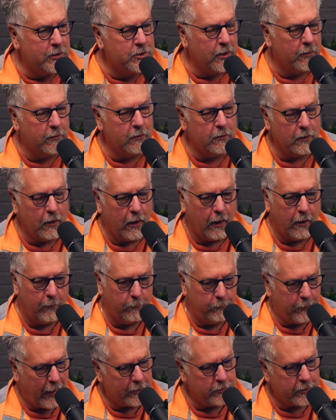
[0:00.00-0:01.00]
each other.
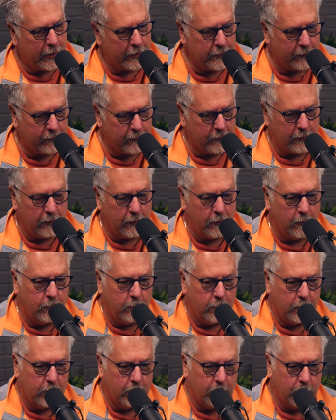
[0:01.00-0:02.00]
Backtrack, just
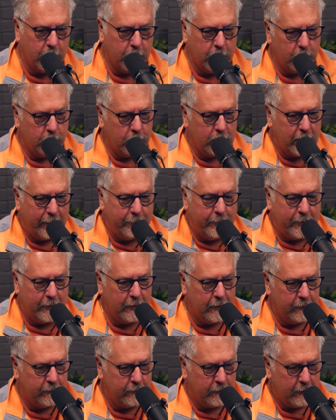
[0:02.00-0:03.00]
we're taping
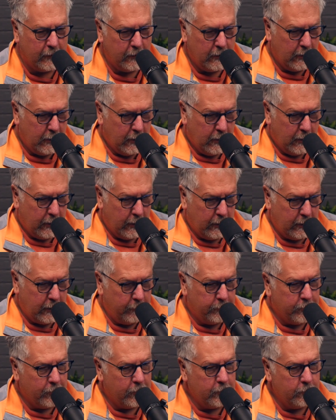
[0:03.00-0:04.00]
this in
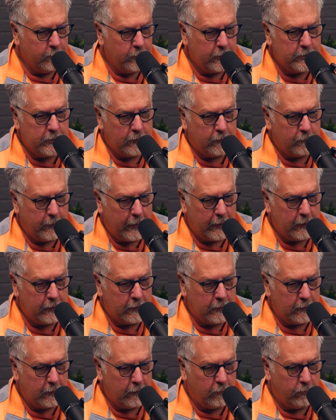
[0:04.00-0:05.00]
April, and we just
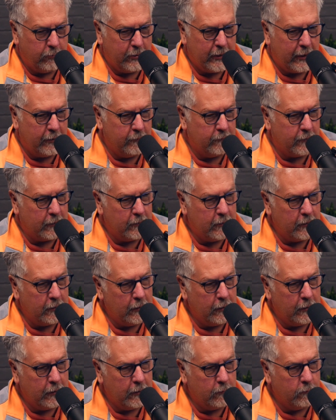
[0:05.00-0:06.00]
spent 3 days at
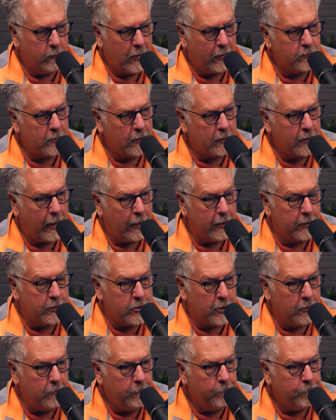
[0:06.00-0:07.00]
the Restaurant Canada
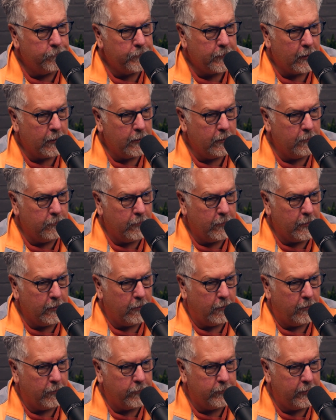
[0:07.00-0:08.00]
show. You were there
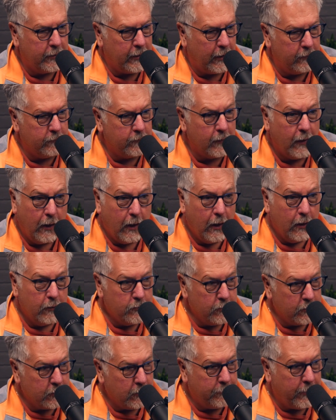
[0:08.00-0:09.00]
all 3 days
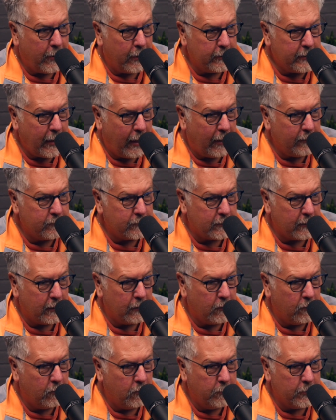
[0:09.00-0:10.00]
doing your podcast
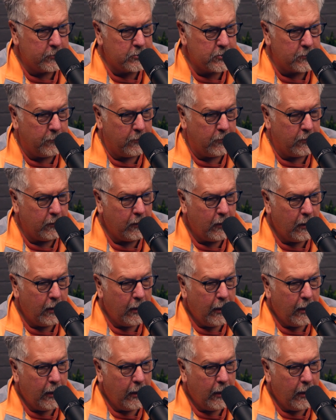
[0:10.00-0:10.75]
and a whole bunch more.